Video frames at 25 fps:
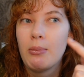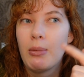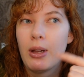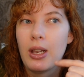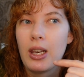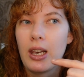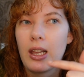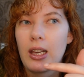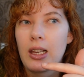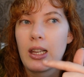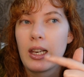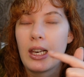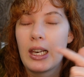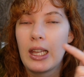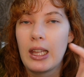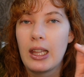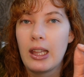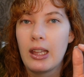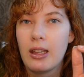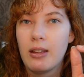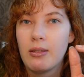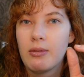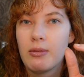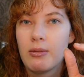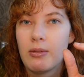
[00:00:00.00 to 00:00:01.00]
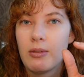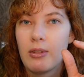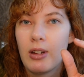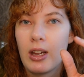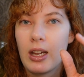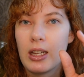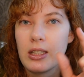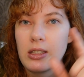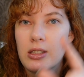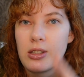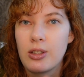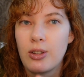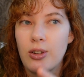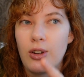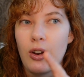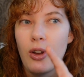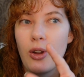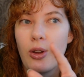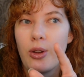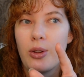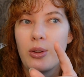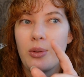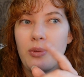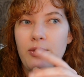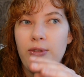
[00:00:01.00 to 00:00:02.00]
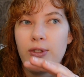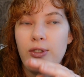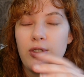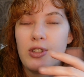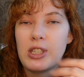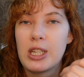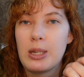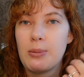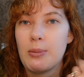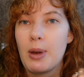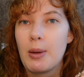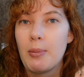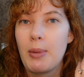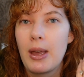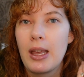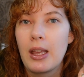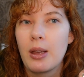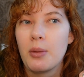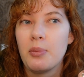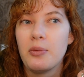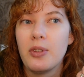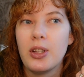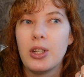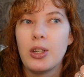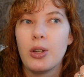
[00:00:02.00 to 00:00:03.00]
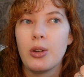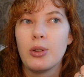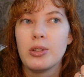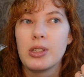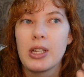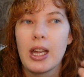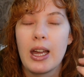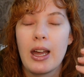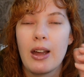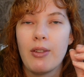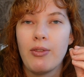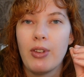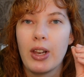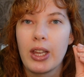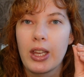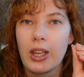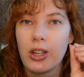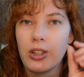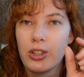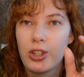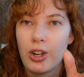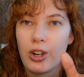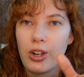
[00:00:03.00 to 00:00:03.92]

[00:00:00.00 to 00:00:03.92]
But luckily, as you know, if you've seen my makeup videos, I have like a